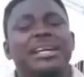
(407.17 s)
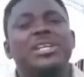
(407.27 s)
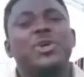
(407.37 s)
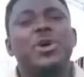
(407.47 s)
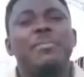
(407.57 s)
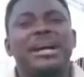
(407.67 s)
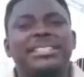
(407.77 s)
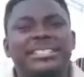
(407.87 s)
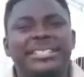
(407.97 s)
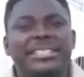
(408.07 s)
Now, the grow
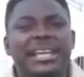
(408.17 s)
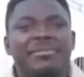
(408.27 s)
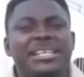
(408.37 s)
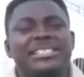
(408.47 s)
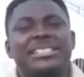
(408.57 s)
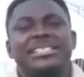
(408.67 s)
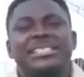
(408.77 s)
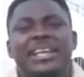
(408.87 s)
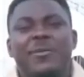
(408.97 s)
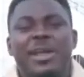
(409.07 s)
back system is the
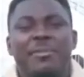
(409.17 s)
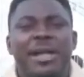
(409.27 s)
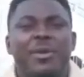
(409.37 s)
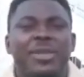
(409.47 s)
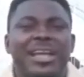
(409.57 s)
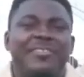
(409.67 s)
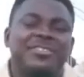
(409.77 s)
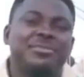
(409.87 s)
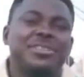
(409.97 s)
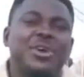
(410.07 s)
system whereby we have
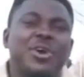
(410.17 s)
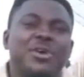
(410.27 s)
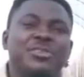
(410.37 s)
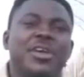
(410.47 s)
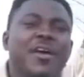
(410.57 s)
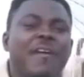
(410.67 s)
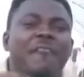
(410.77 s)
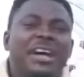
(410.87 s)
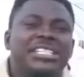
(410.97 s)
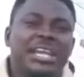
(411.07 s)
something called
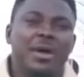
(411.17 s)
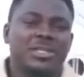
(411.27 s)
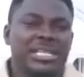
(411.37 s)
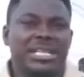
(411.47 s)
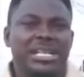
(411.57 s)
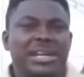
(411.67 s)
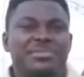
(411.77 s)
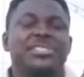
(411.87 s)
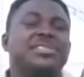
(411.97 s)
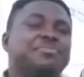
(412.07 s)
vertical water
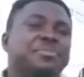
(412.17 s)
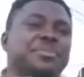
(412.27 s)
dynamics.